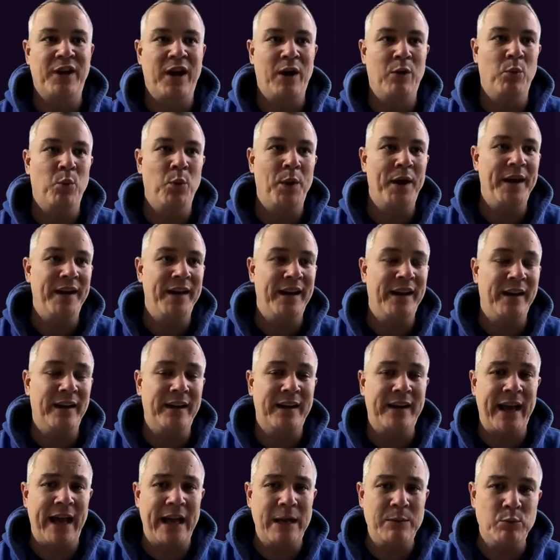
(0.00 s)
a win in a
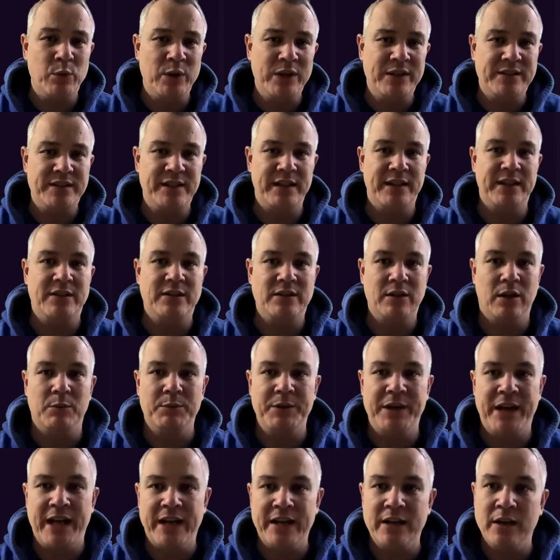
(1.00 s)
game we did
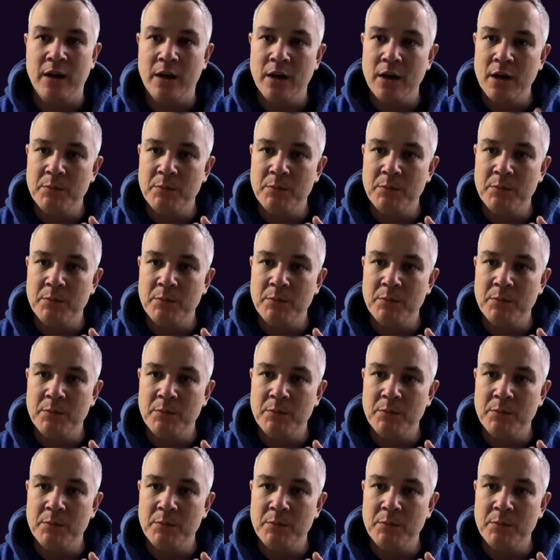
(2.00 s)
dominate.